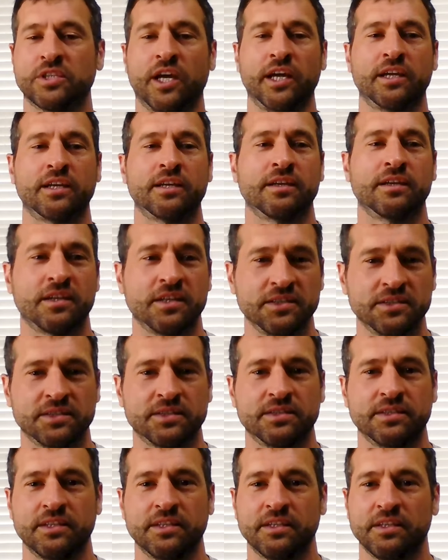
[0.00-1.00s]
Like,
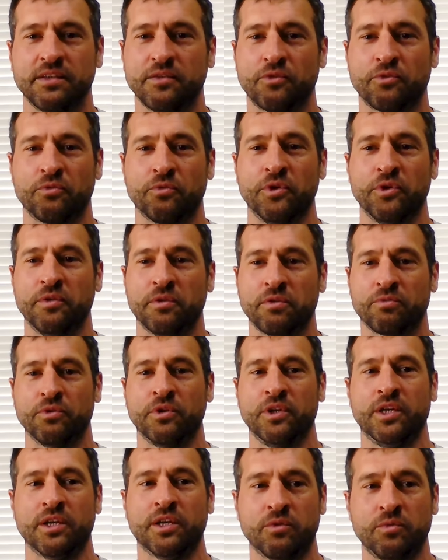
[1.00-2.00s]
cause
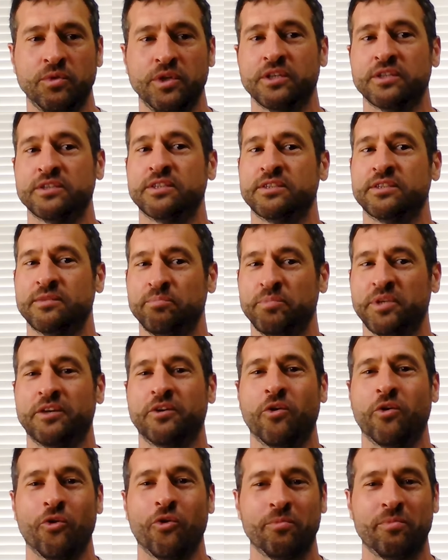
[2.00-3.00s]
three wheels is a
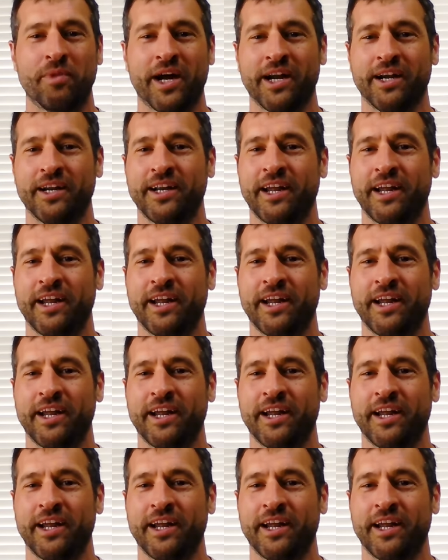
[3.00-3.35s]
big goal of mine.